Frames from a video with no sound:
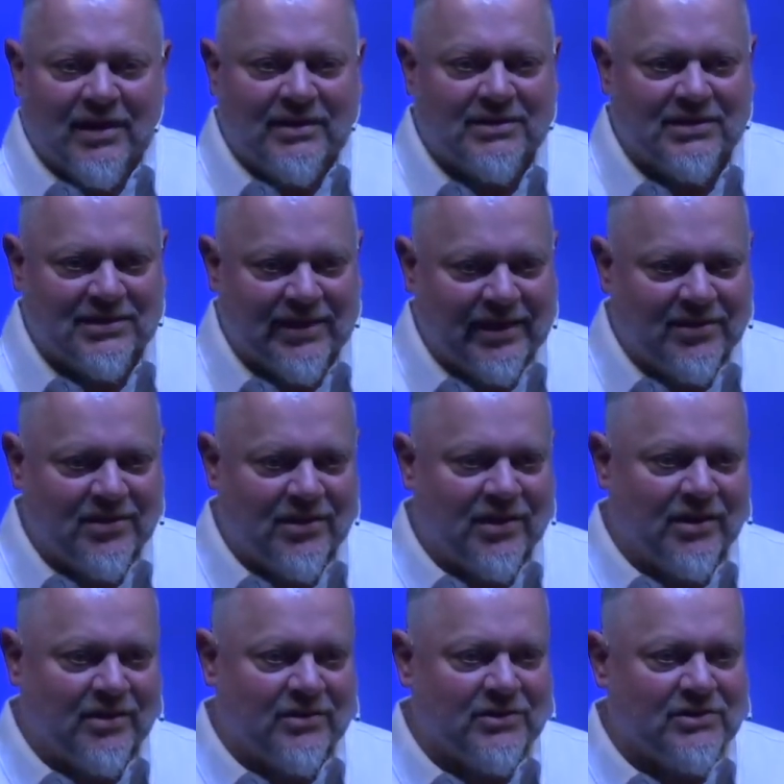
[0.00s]
to take the
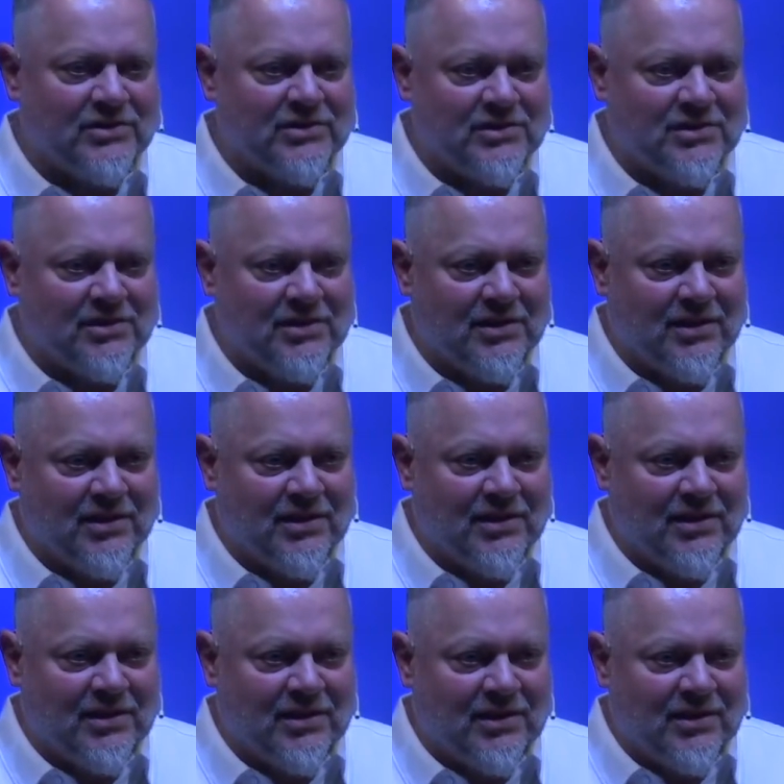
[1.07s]
nails,
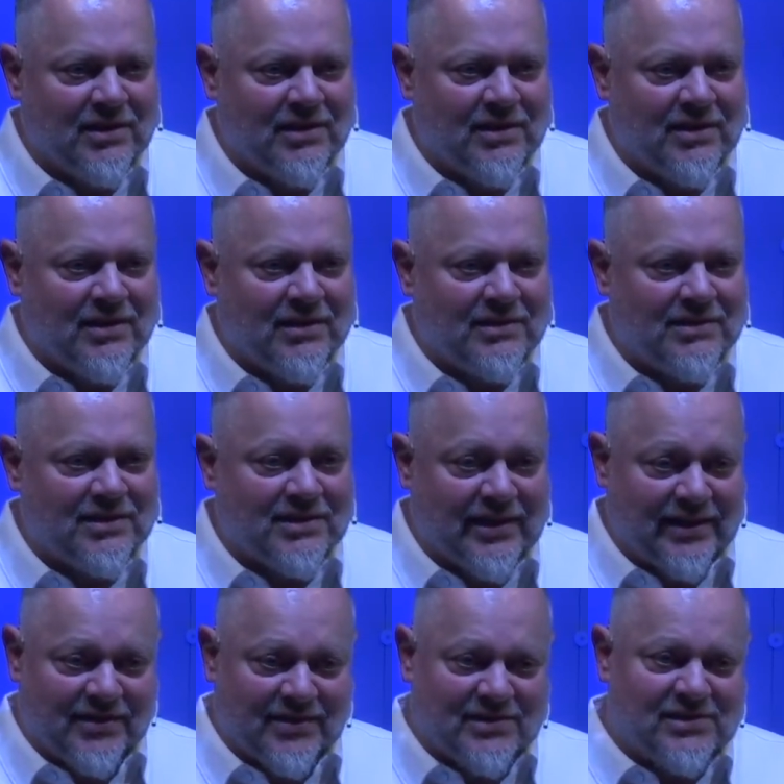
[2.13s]
to
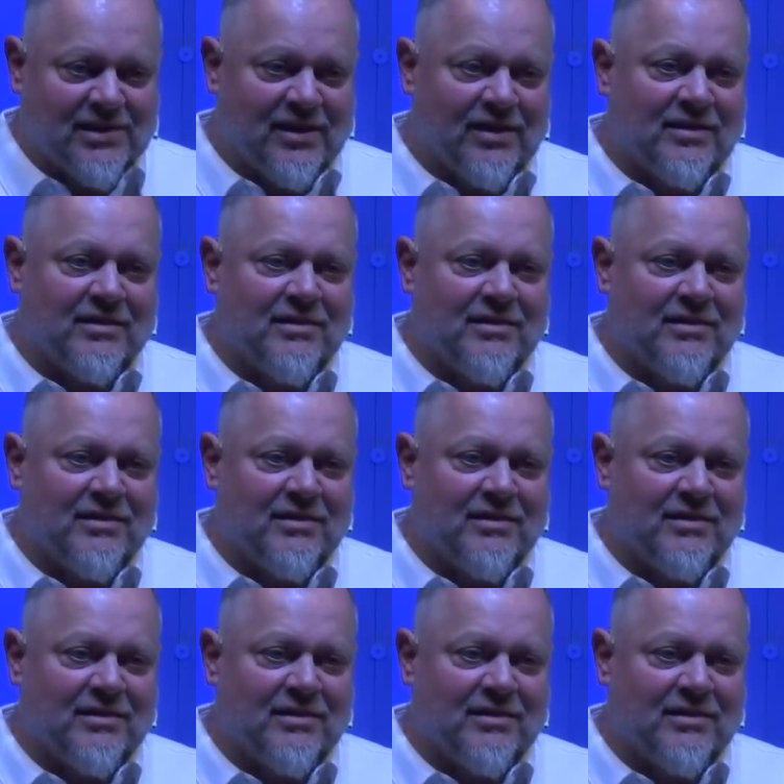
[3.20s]
take the sin,